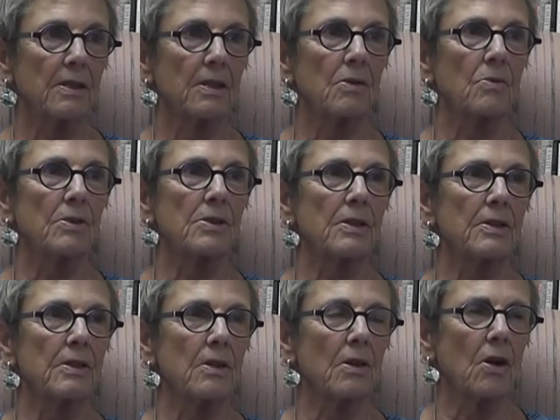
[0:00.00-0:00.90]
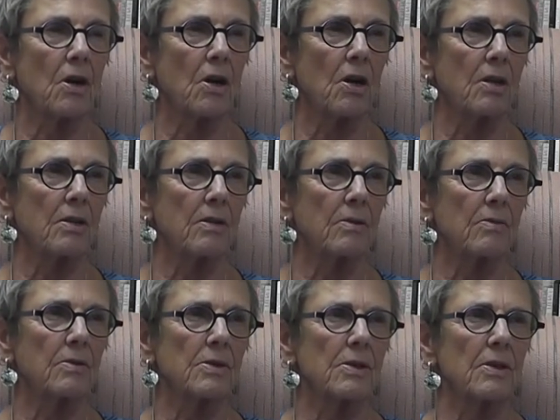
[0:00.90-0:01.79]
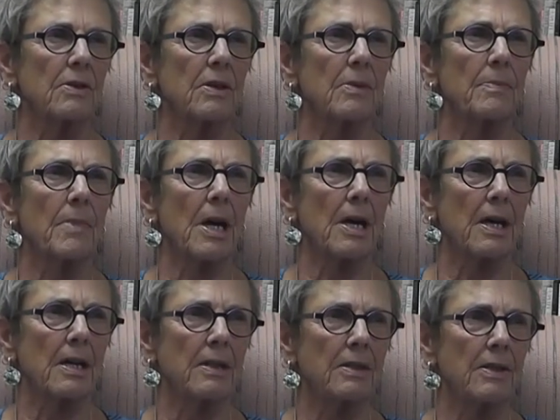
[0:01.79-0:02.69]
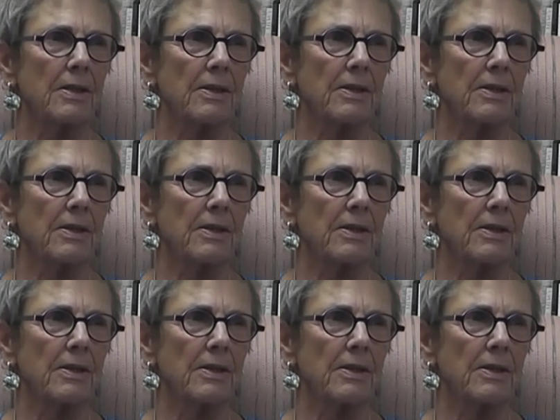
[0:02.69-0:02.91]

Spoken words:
what's in their heart, what's in their mind.